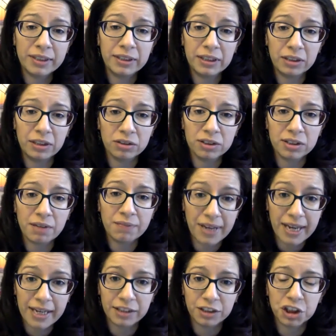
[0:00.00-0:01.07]
years of
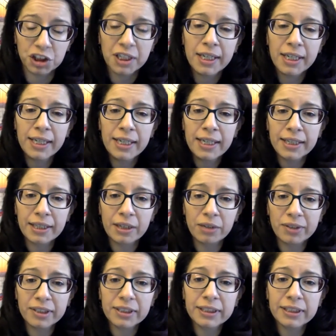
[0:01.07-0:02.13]
age.
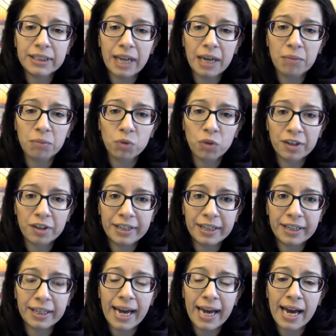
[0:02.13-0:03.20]
Currently, I'm
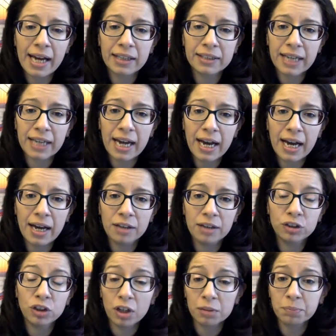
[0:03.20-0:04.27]
working at a
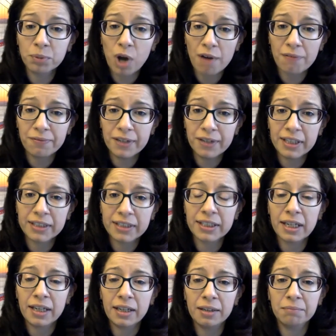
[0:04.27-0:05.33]
nonprofit,
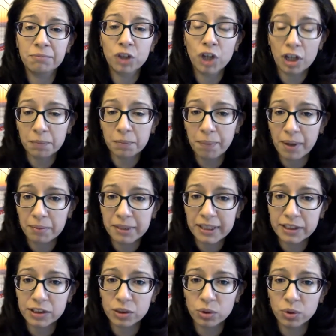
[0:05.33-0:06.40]
non-public
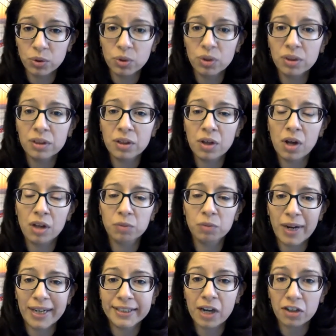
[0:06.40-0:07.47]
school called
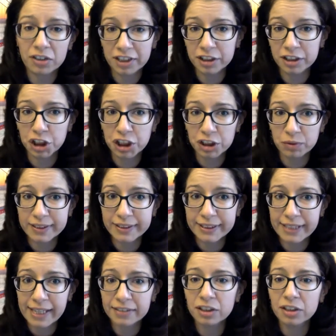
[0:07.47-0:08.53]
Weingarten Children's
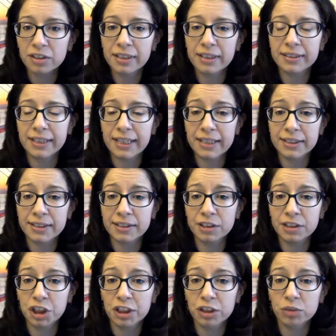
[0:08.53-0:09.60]
Center that takes
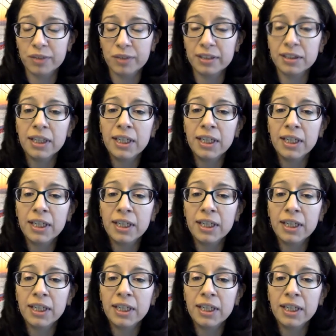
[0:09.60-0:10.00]
children